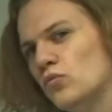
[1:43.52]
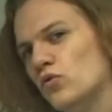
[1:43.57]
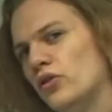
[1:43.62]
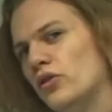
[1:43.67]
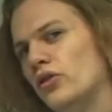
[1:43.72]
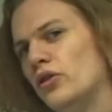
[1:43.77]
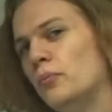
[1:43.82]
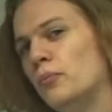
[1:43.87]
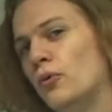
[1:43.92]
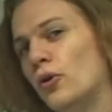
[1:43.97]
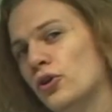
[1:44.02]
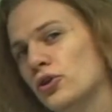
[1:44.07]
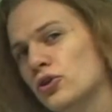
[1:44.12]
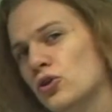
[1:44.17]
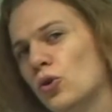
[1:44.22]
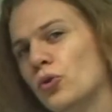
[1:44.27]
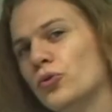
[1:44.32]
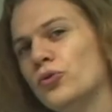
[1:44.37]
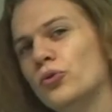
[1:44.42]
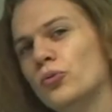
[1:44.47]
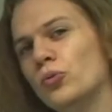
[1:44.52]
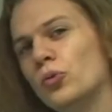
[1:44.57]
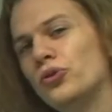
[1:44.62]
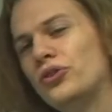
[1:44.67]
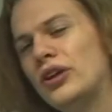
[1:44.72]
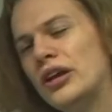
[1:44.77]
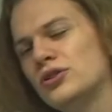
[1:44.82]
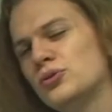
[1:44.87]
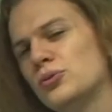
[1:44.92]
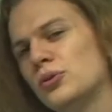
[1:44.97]
The protocols will
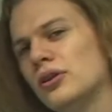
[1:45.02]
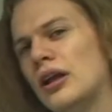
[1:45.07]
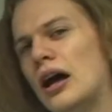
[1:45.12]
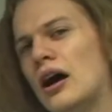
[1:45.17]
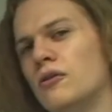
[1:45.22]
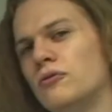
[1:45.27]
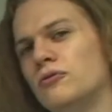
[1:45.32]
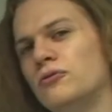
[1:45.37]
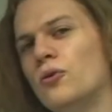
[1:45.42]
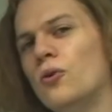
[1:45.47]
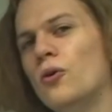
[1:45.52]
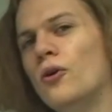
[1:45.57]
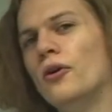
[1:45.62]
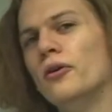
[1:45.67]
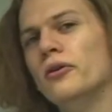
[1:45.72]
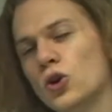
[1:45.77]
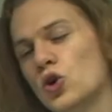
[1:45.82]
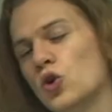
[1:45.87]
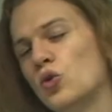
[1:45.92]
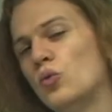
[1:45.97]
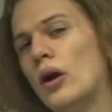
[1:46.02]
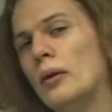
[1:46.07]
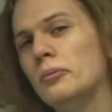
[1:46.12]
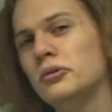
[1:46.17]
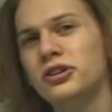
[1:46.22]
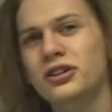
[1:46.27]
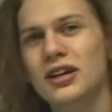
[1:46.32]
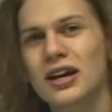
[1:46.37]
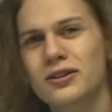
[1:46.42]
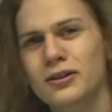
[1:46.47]
tend to allow for
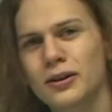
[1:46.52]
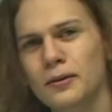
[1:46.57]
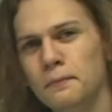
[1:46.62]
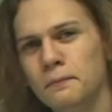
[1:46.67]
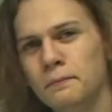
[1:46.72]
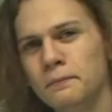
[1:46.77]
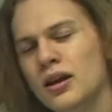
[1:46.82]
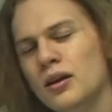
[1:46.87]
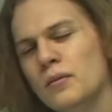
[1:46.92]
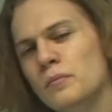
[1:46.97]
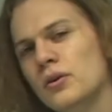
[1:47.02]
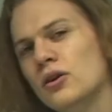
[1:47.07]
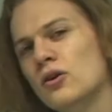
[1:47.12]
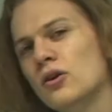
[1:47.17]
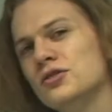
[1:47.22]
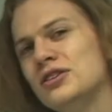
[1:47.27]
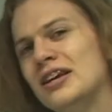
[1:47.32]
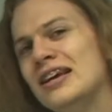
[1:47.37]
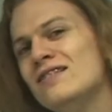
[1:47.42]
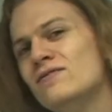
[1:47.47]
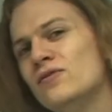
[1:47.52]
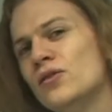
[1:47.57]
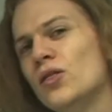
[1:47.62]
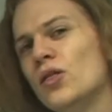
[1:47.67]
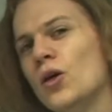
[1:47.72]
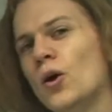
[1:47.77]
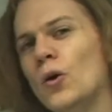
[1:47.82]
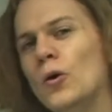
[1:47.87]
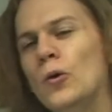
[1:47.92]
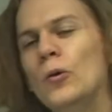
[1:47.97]
corrupt data because even
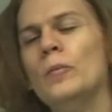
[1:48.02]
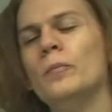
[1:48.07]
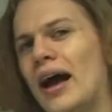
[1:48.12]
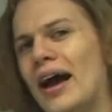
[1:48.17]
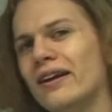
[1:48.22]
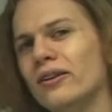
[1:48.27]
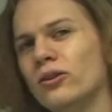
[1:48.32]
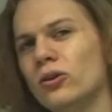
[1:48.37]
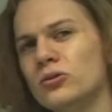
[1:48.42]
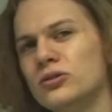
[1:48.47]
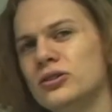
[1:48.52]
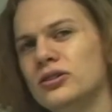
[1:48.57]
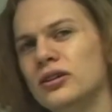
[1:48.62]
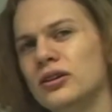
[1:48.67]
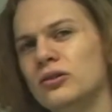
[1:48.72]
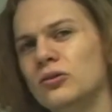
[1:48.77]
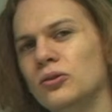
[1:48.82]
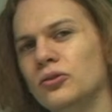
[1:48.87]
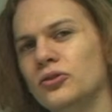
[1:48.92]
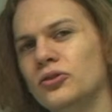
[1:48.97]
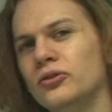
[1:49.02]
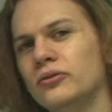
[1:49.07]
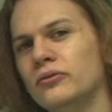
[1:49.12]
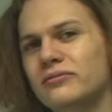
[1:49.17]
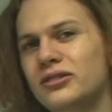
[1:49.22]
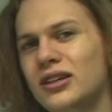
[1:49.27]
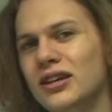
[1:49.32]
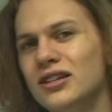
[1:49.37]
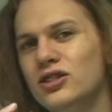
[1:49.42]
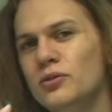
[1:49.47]
though analog signals
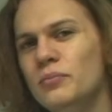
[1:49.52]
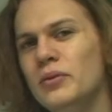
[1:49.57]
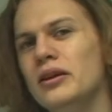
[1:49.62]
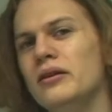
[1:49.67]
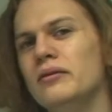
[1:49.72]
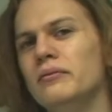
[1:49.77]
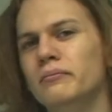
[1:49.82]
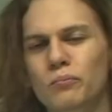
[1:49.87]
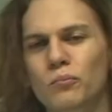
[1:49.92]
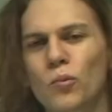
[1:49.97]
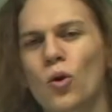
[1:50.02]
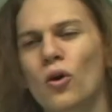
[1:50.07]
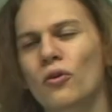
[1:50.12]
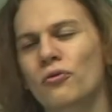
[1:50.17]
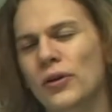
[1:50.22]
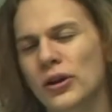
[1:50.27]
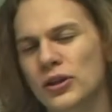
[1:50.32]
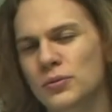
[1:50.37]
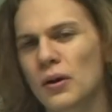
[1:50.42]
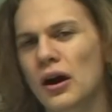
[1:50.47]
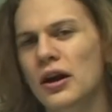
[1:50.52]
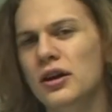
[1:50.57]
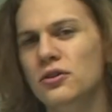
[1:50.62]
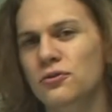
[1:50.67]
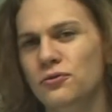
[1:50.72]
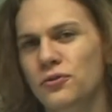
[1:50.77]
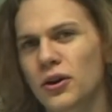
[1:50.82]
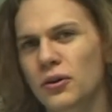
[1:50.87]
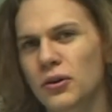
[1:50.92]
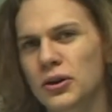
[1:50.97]
tend to be more affected by
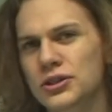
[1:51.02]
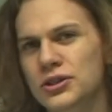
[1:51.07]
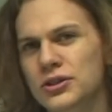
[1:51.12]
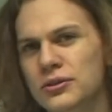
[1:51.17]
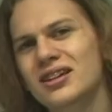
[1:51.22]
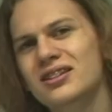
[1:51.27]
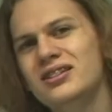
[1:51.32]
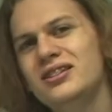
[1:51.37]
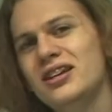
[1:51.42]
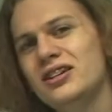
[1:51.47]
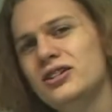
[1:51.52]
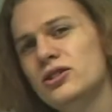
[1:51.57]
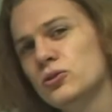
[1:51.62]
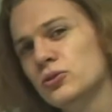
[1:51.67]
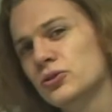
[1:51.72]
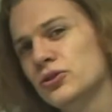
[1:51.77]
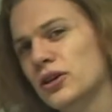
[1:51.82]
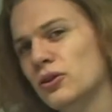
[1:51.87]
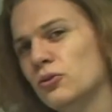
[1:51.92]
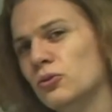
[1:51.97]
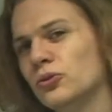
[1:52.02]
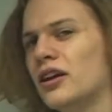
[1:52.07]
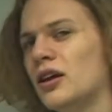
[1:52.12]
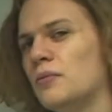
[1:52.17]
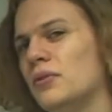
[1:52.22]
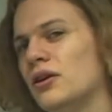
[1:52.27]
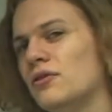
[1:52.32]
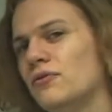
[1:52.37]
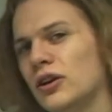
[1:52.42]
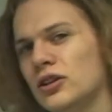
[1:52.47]
interference, digital signals
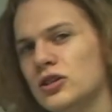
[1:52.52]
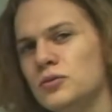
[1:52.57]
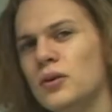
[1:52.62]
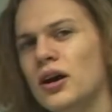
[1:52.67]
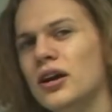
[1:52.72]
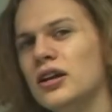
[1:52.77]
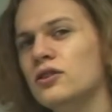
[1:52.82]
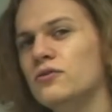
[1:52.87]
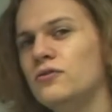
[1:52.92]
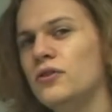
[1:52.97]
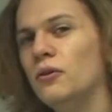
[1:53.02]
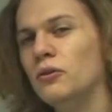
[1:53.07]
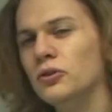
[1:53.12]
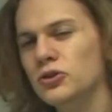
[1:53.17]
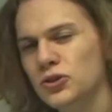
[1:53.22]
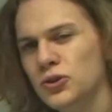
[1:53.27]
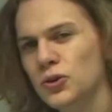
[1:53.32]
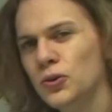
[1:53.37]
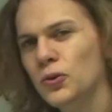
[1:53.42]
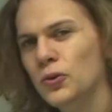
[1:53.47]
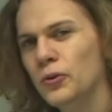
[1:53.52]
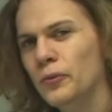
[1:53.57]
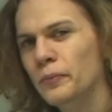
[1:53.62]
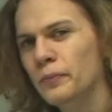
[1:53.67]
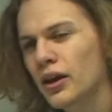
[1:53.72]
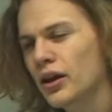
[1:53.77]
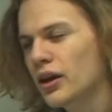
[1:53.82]
can be affected by interference too.